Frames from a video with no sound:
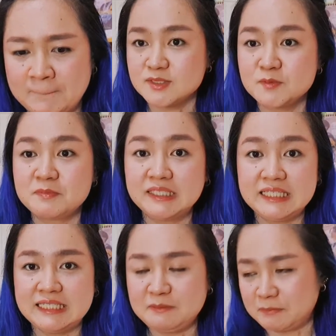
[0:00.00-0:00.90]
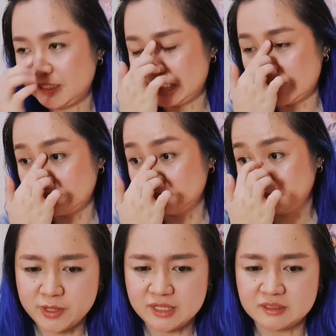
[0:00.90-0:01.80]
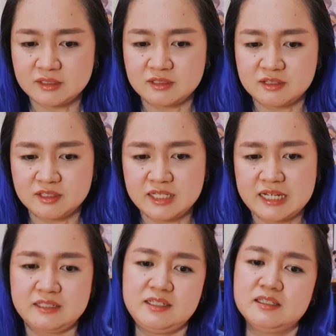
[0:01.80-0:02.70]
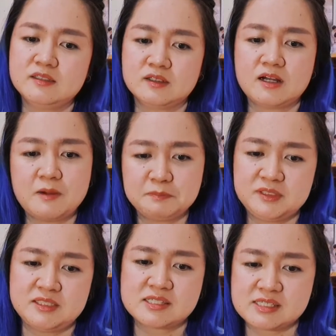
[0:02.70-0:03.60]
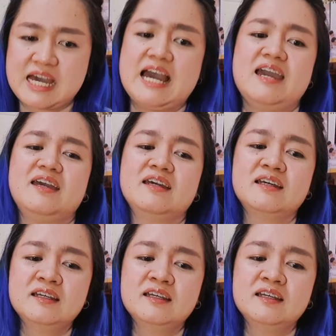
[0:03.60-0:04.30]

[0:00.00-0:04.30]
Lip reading: So beginning palang, when the lady looked up to the sky,